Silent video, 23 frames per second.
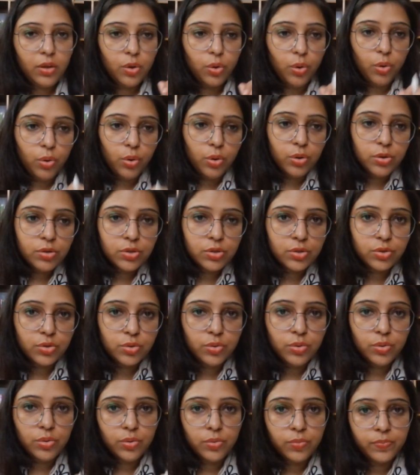Goes
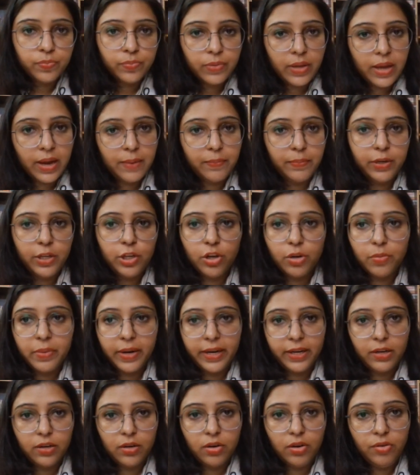to empty
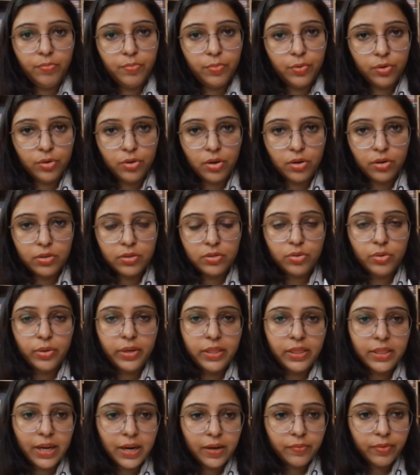orbital of boron. So
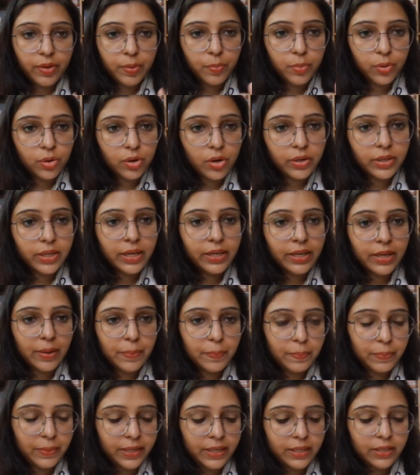in that way, boron can
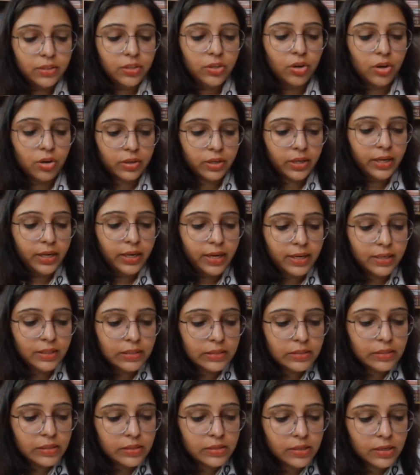complete the octet, and
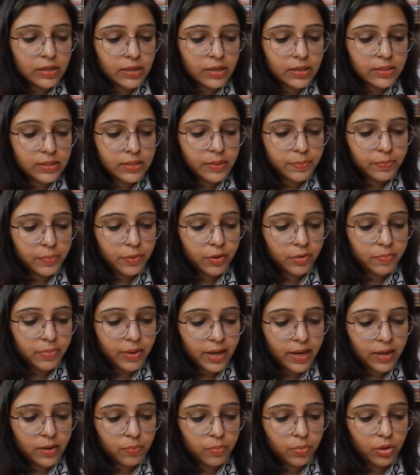this is the concept of
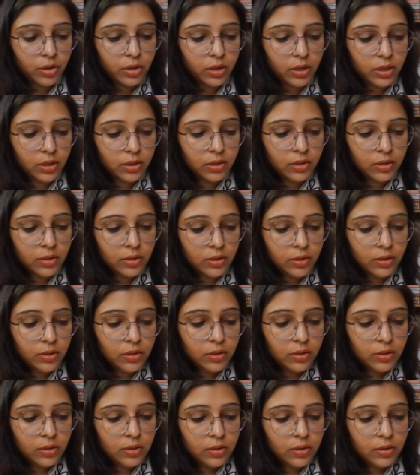back bonding.
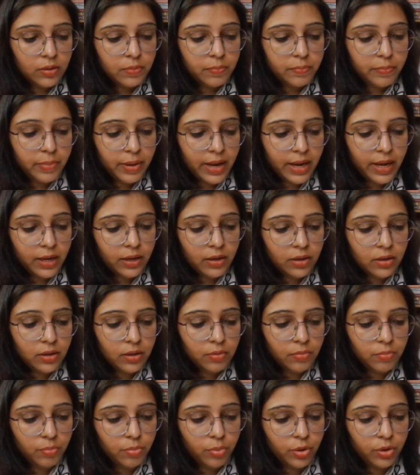Back
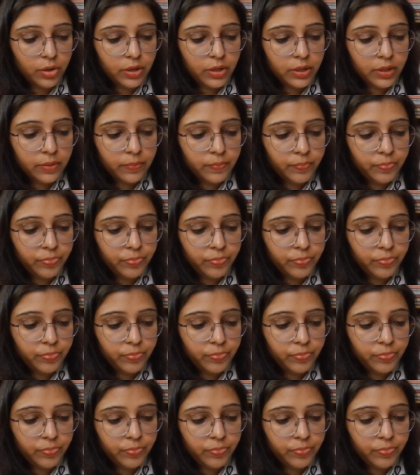bonding.